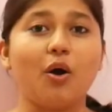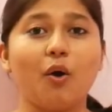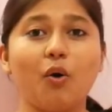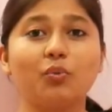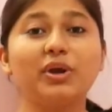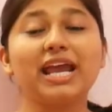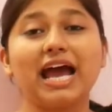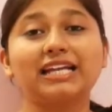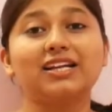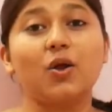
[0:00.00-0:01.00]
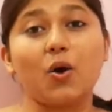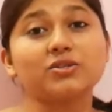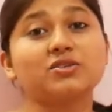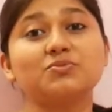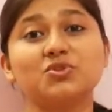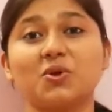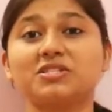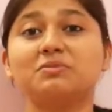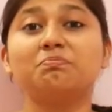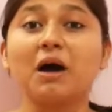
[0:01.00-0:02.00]
Or we had an awesome
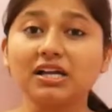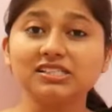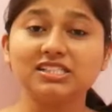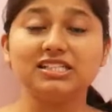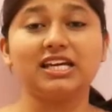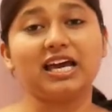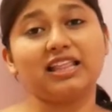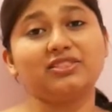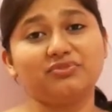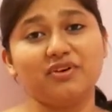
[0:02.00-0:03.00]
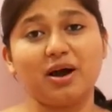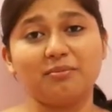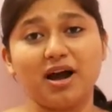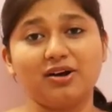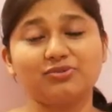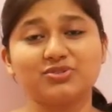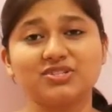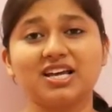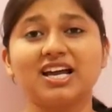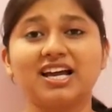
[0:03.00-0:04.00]
sauce party at the farmhouse.